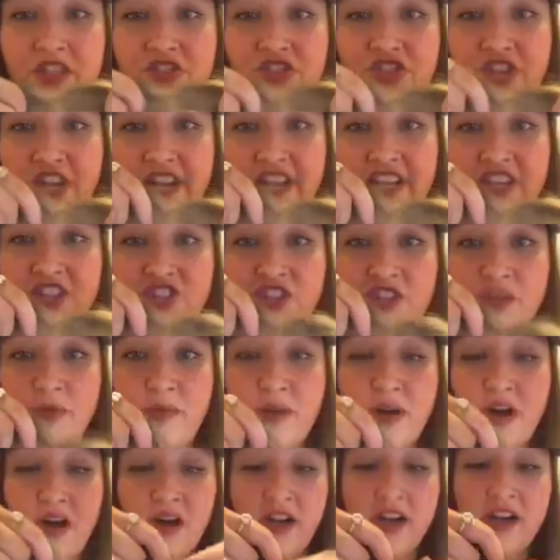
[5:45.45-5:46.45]
change the
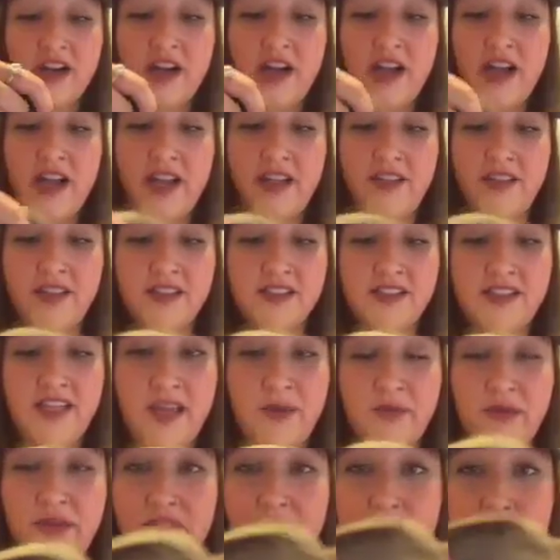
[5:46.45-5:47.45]
part. This
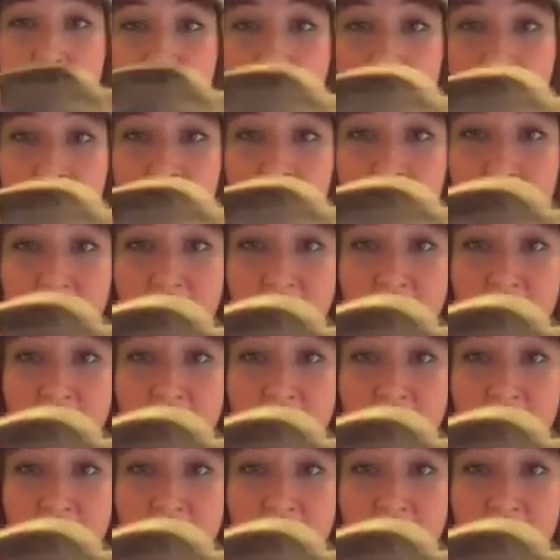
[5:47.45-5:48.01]
came with the middle part.